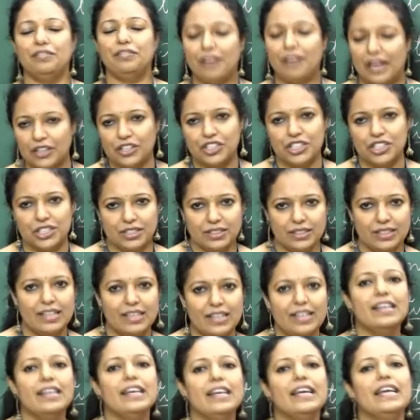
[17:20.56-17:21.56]
function
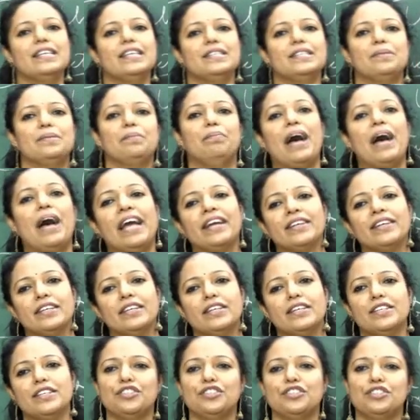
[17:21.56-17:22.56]
is
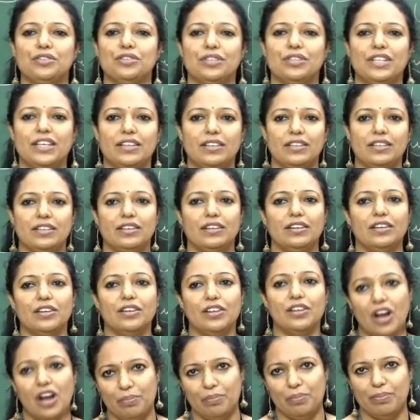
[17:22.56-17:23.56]
bankers to the
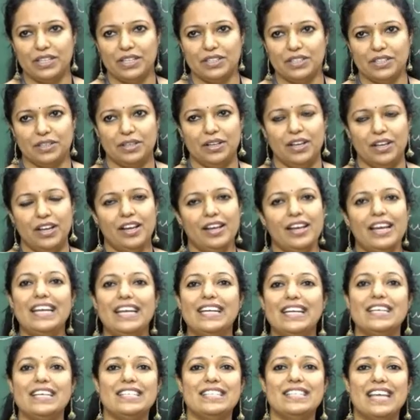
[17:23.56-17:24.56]
government.
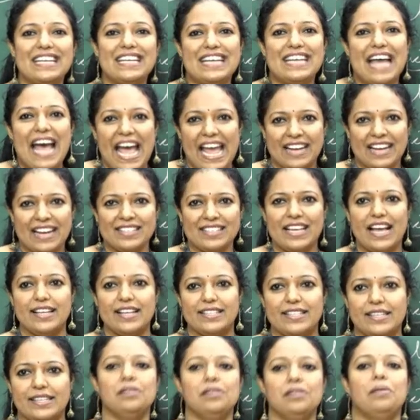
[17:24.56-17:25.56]
It acts
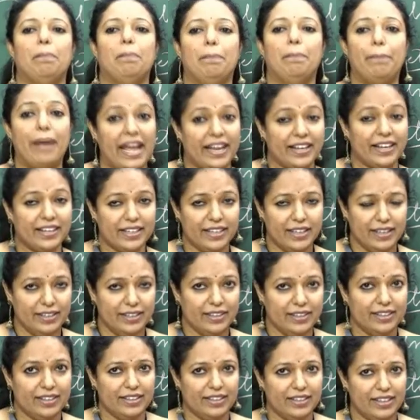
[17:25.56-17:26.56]
as a banker,
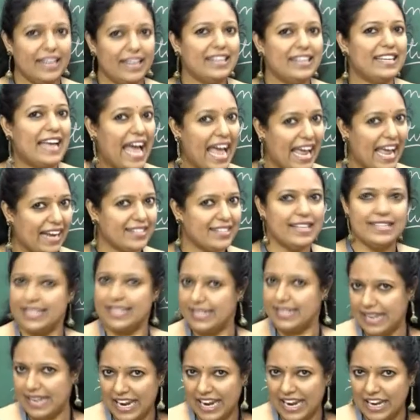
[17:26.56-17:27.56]
it acts as
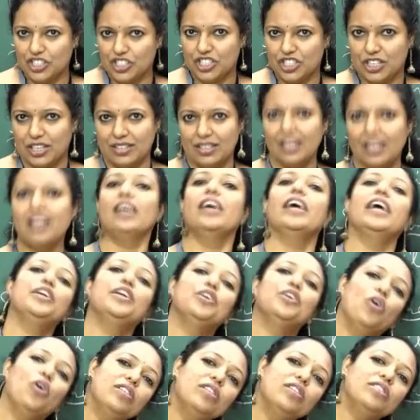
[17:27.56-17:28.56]
an agent,
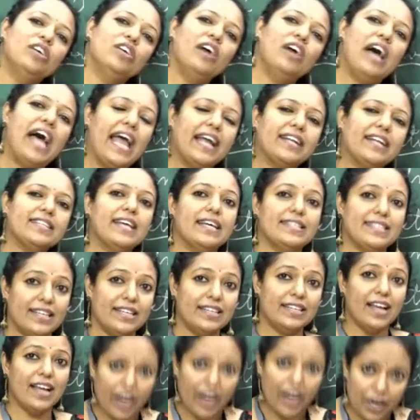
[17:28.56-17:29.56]
it also acts as
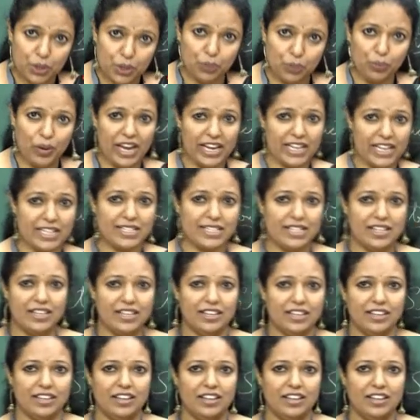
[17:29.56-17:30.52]
an advisor